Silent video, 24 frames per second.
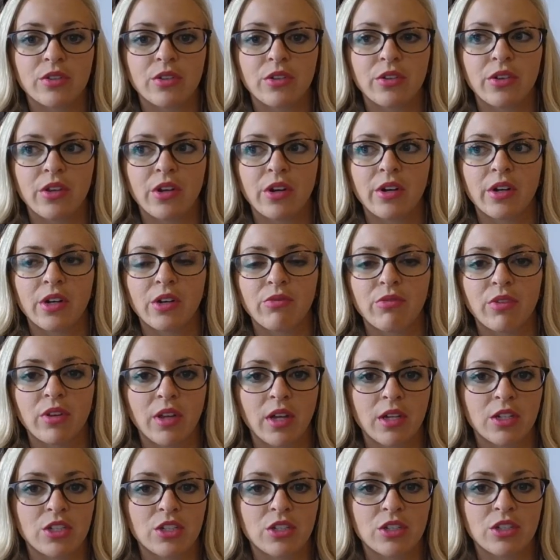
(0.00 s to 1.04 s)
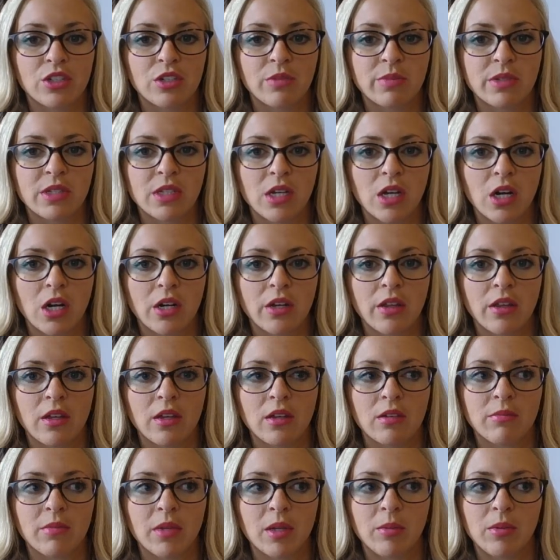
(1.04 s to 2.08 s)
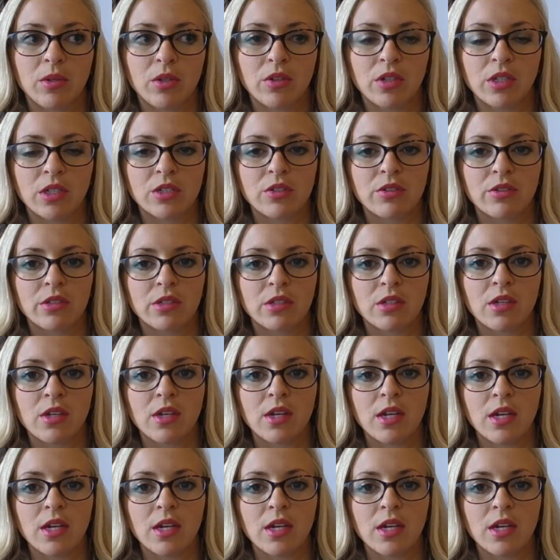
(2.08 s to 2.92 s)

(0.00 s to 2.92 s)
or are there any relationships there that maybe you need to